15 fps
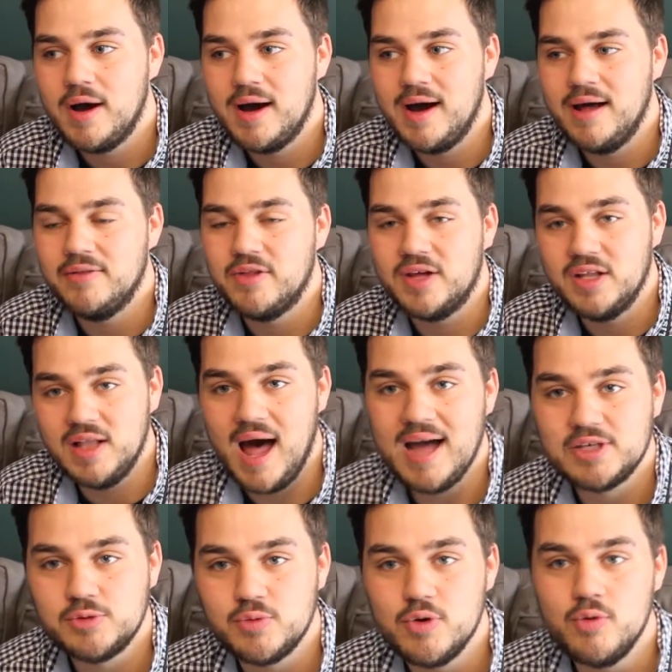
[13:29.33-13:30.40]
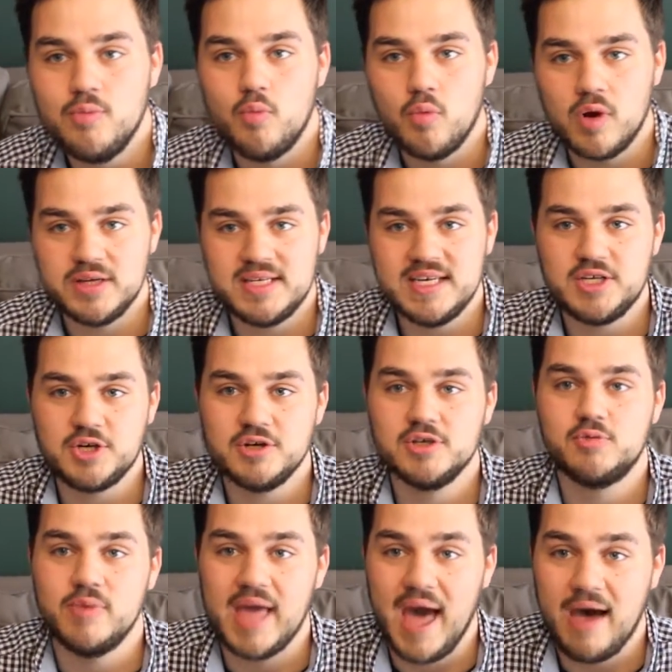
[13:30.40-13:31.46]
the classroom,
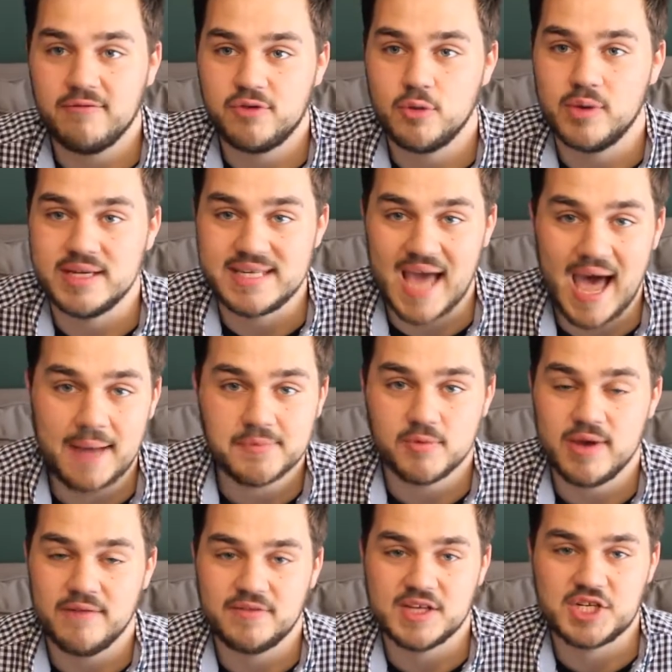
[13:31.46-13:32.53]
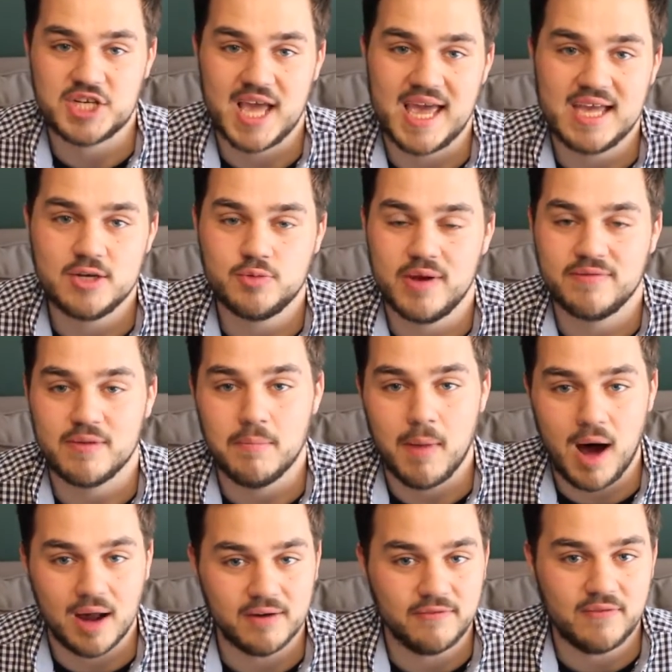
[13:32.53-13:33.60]
teachers, we have to adapt, we have to change, we have to
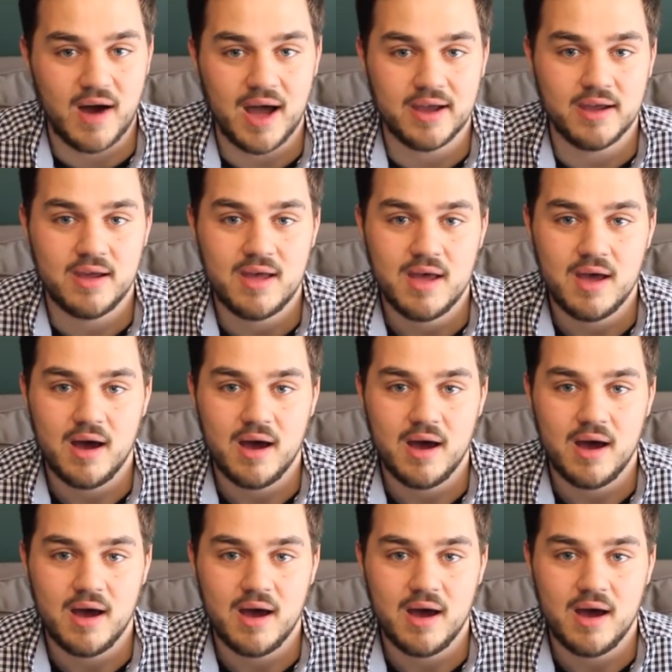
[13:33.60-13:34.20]
modify